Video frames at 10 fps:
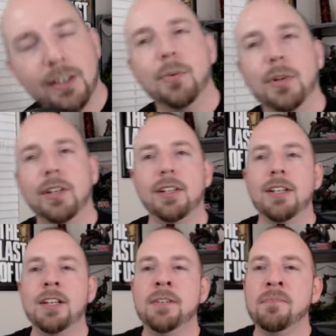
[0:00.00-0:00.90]
I wanted to
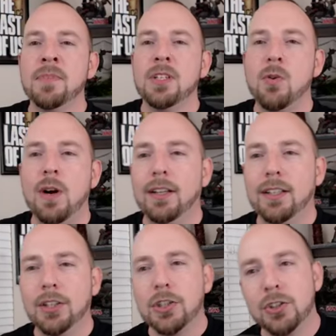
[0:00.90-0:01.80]

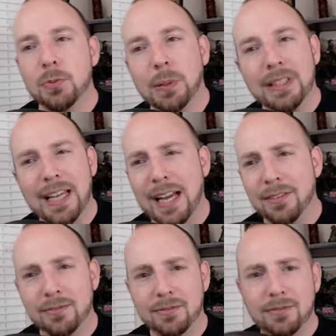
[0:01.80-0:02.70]
quietly curse, but yeah,
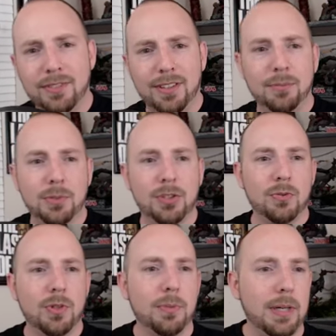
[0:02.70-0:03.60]
Mr.
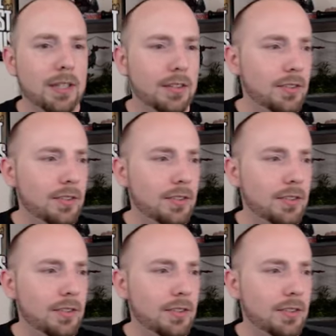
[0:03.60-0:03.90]
Robot.